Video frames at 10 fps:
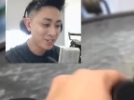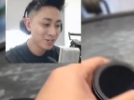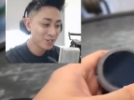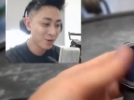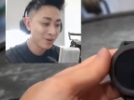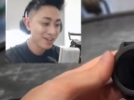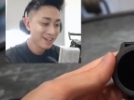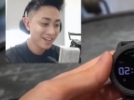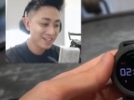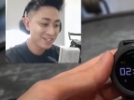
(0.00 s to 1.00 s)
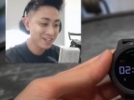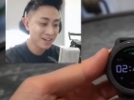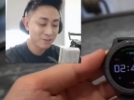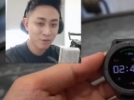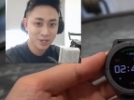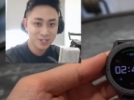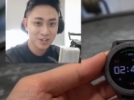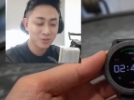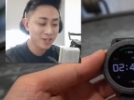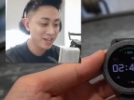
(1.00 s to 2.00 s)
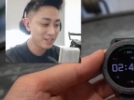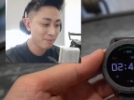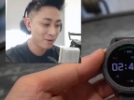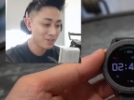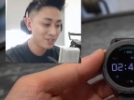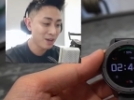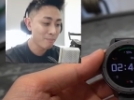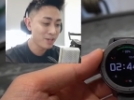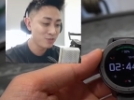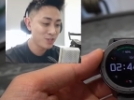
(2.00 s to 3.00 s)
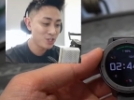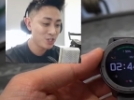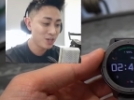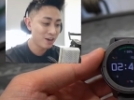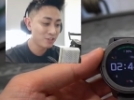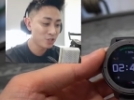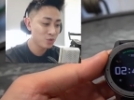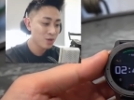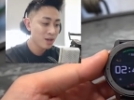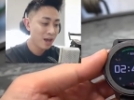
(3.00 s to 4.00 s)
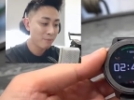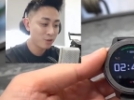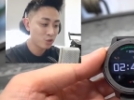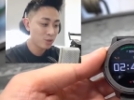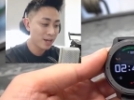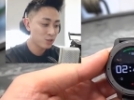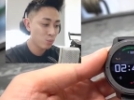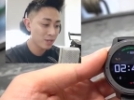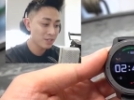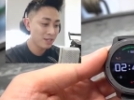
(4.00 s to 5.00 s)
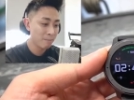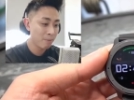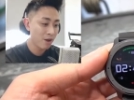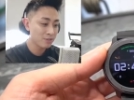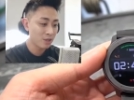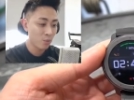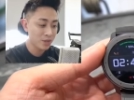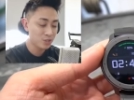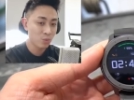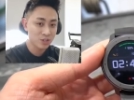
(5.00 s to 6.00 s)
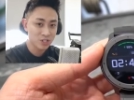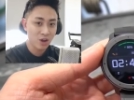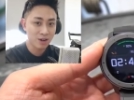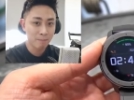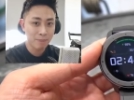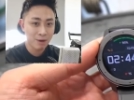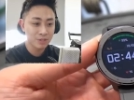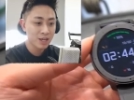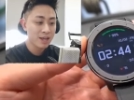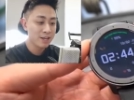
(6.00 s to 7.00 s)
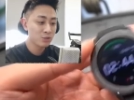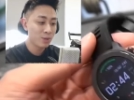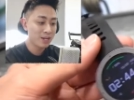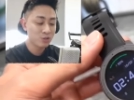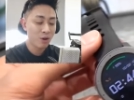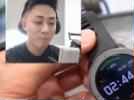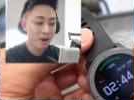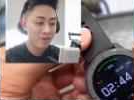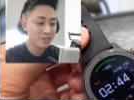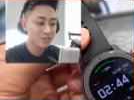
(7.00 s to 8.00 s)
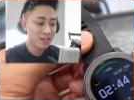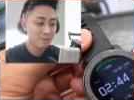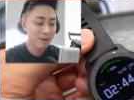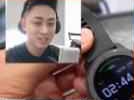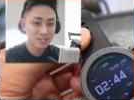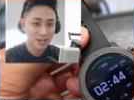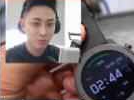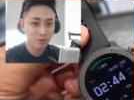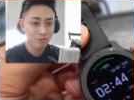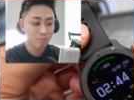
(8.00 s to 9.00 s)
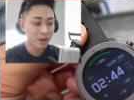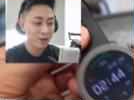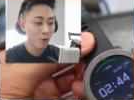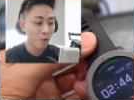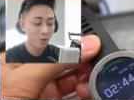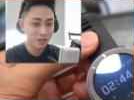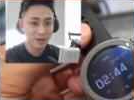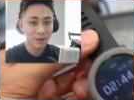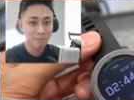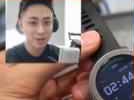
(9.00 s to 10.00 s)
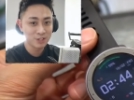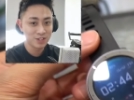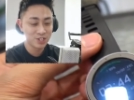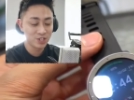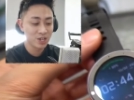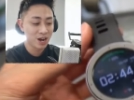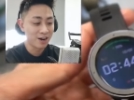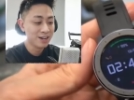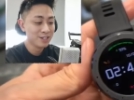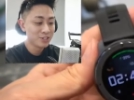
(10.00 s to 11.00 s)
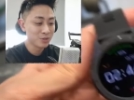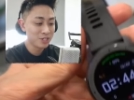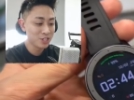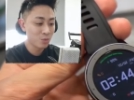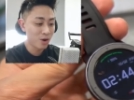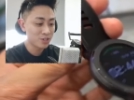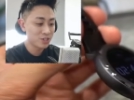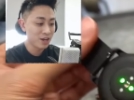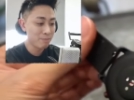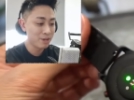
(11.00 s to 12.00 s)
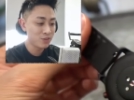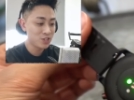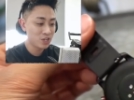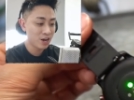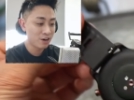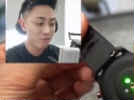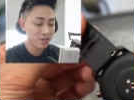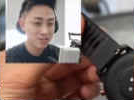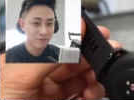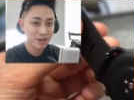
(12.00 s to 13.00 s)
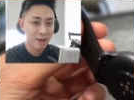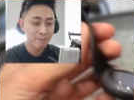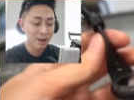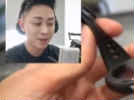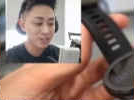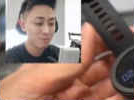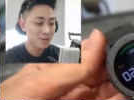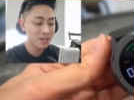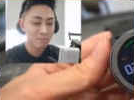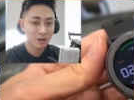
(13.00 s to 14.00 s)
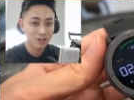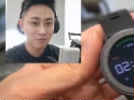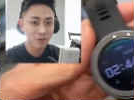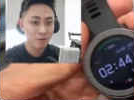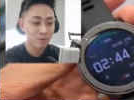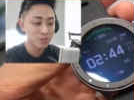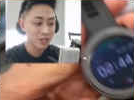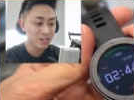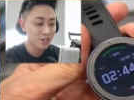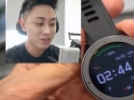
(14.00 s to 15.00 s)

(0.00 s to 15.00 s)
so like I said, uh, the focus here today is about this Amazfit GTR 2. I'm going to show you guys what's in the box, uh, what this watch is all about, as well as compare it side by side with my old Amazfit GTR. So this watch, the Amazfit GTR 47mm has been in the market for almost a year